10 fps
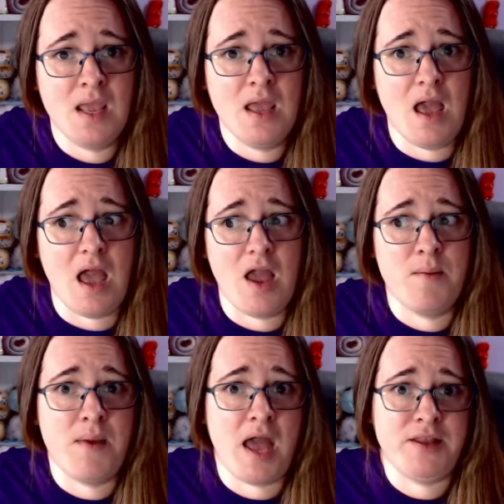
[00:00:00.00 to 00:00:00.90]

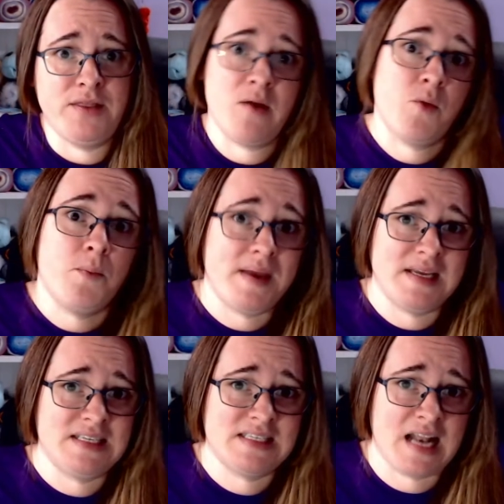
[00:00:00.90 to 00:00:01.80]
and there will be a
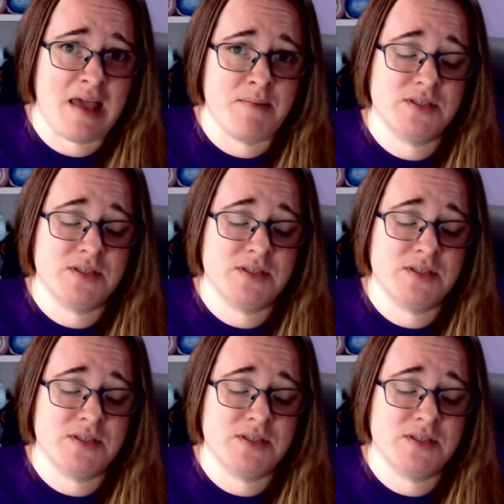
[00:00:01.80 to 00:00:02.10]
disclaimer.